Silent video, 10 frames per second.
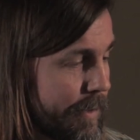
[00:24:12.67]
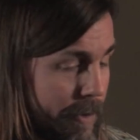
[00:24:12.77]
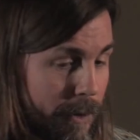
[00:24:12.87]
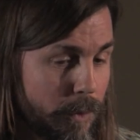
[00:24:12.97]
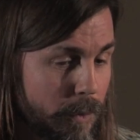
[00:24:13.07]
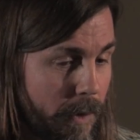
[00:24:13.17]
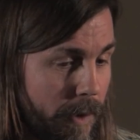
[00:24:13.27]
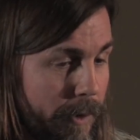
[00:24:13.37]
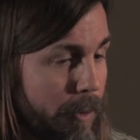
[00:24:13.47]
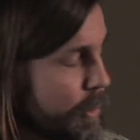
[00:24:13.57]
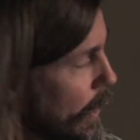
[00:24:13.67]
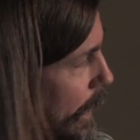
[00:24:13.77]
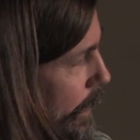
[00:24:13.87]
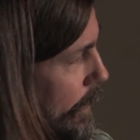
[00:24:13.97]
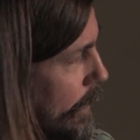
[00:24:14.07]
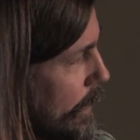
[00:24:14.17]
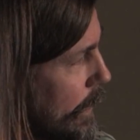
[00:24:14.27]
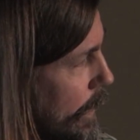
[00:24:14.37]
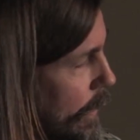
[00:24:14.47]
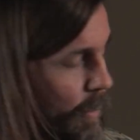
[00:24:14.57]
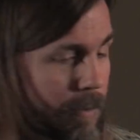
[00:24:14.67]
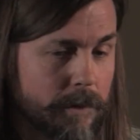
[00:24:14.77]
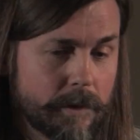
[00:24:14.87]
do an object. You know,